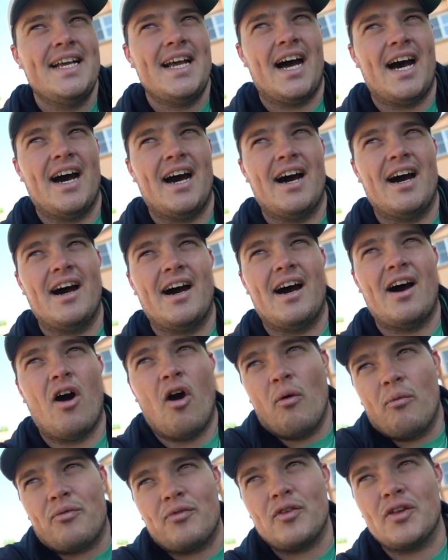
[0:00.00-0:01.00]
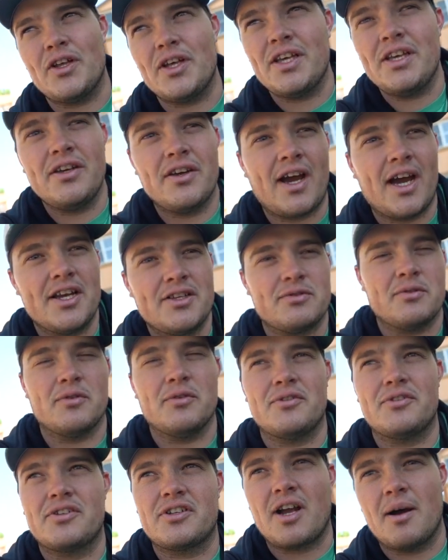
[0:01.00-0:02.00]
Uh, hopefully, you guys
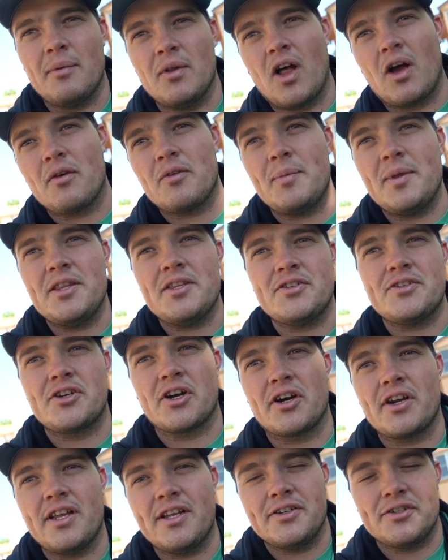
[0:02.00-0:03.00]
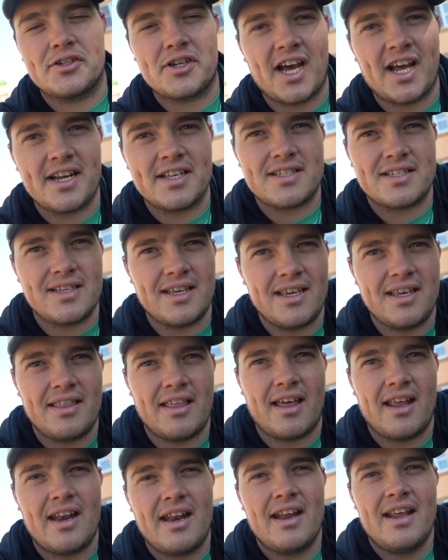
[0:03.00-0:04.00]
will come along with me in this journey and kind of see
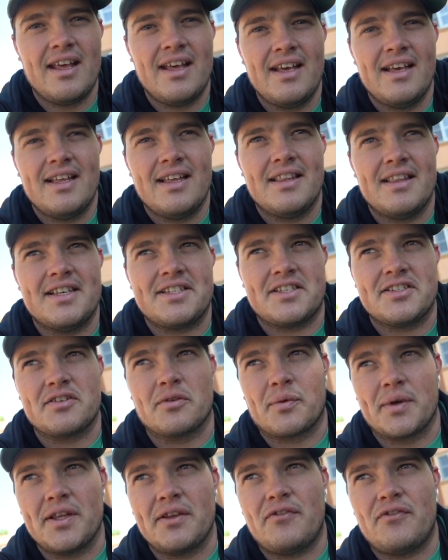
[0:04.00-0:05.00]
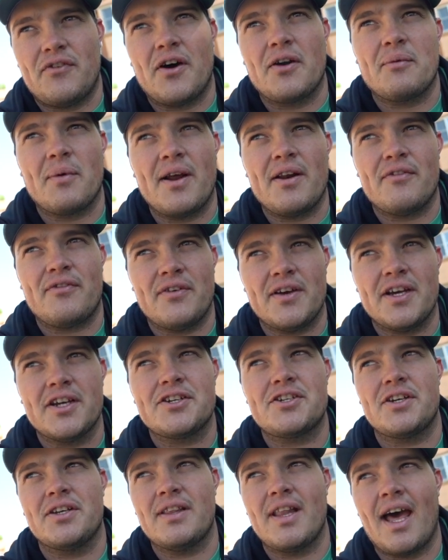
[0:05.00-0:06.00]
that this is a really fun way to
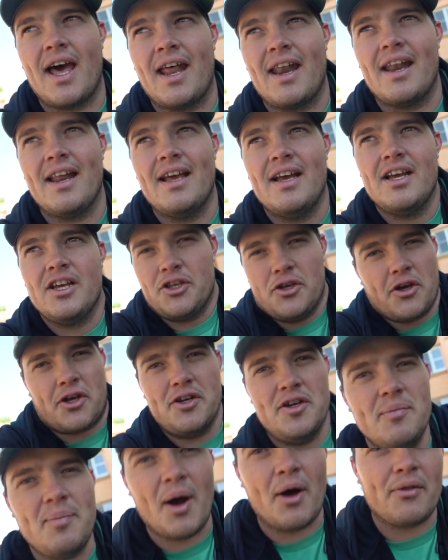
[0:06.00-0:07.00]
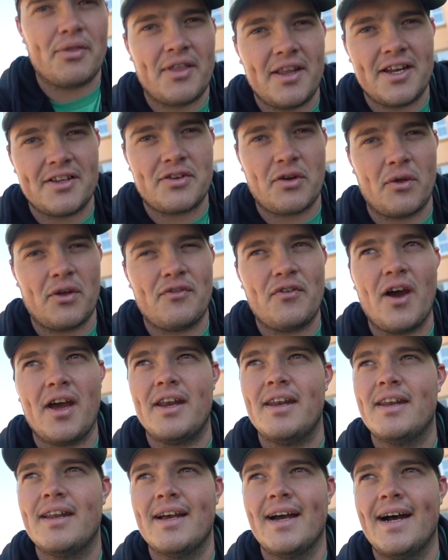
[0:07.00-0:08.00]
fish and that you can do both and it's totally
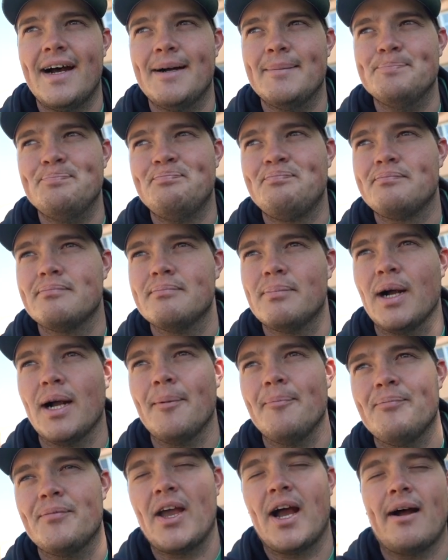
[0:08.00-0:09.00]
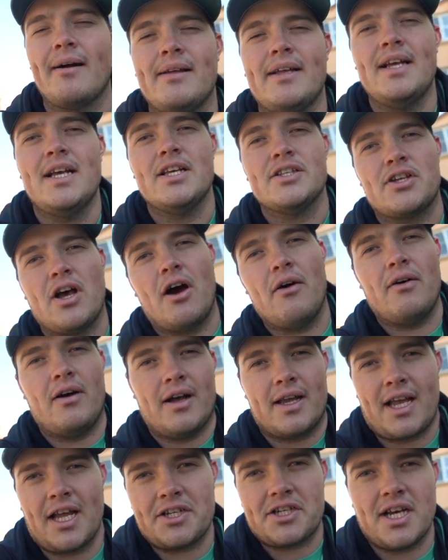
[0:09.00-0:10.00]
fine. Um, but yeah, so
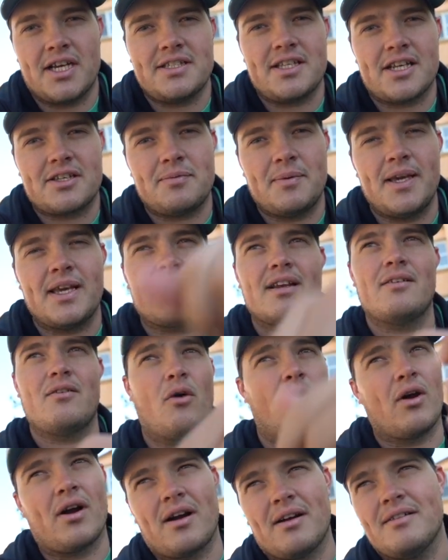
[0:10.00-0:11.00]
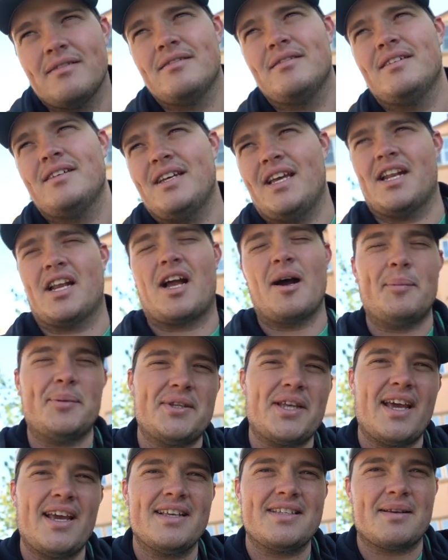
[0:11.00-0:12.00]
catch you guys next week or in a couple
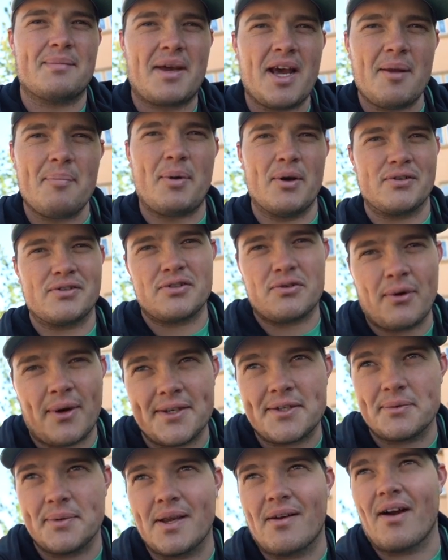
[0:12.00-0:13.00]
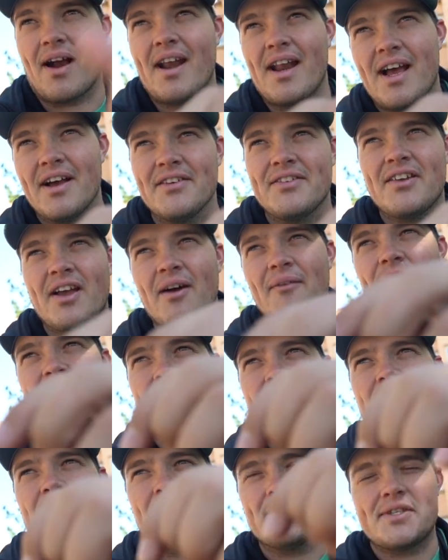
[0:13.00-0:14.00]
days. I'm kind of posting twice a week right now, so
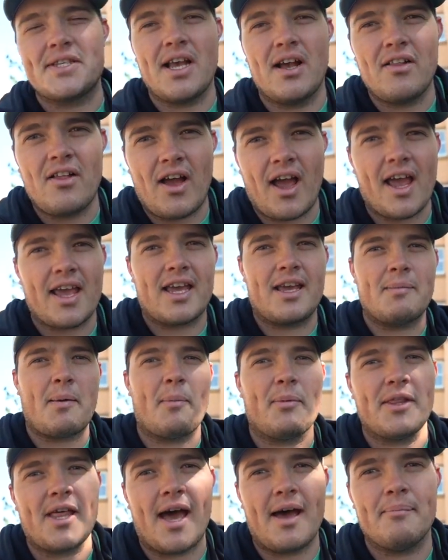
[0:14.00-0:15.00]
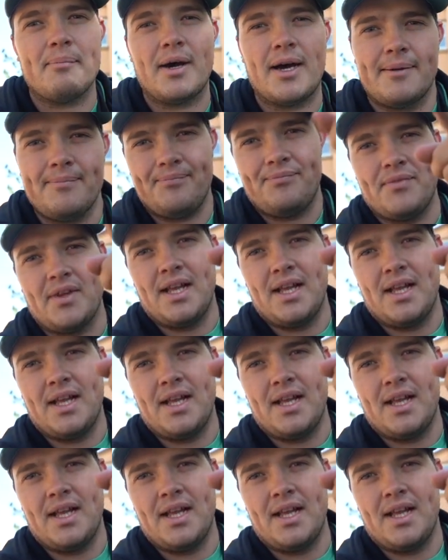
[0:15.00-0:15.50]
we'll see how long I can keep up with that. But